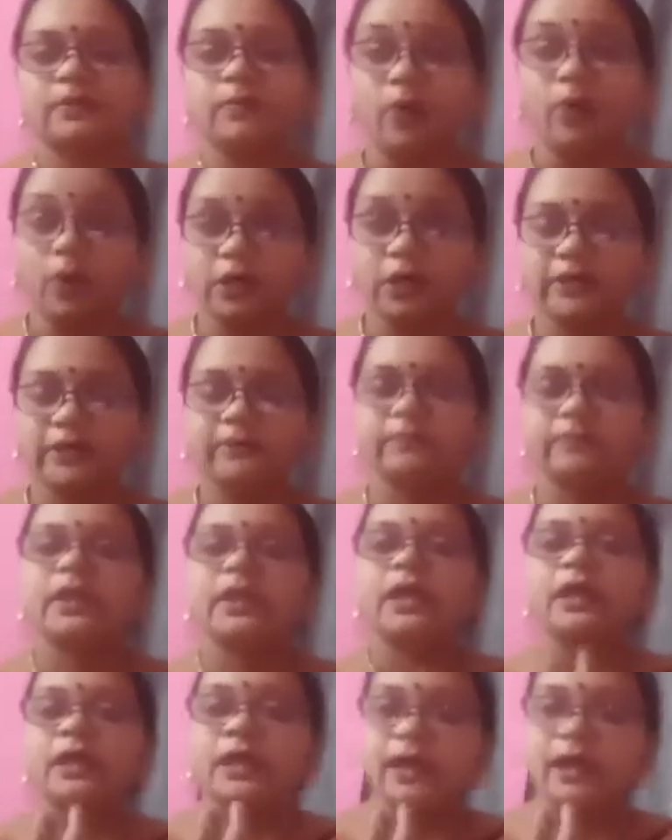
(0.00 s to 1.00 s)
the
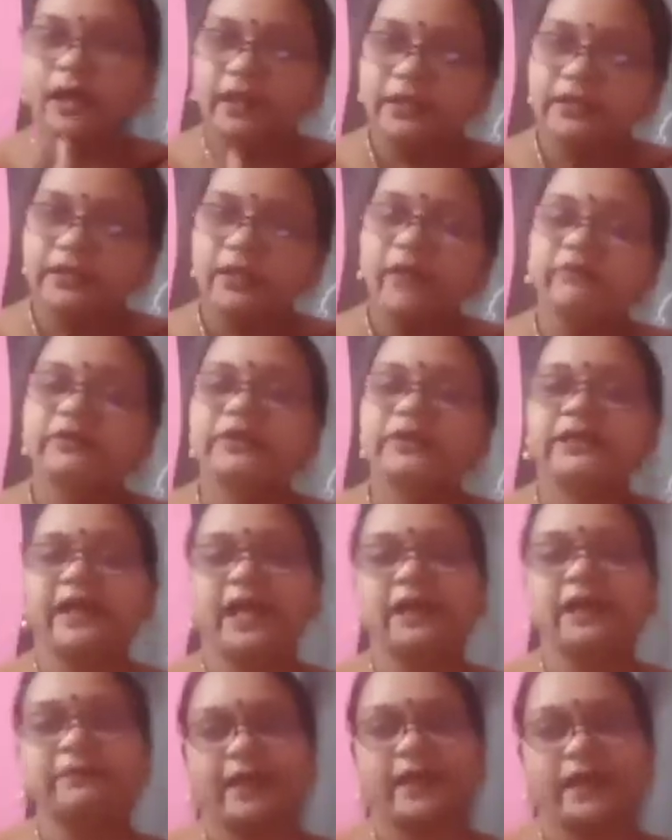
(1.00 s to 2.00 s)
bottom, our
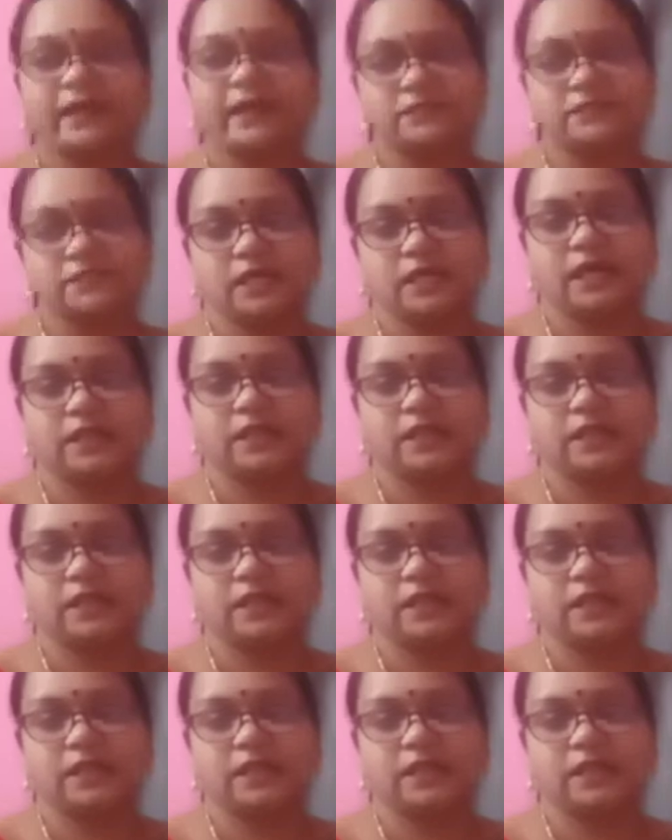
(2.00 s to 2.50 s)
grandparents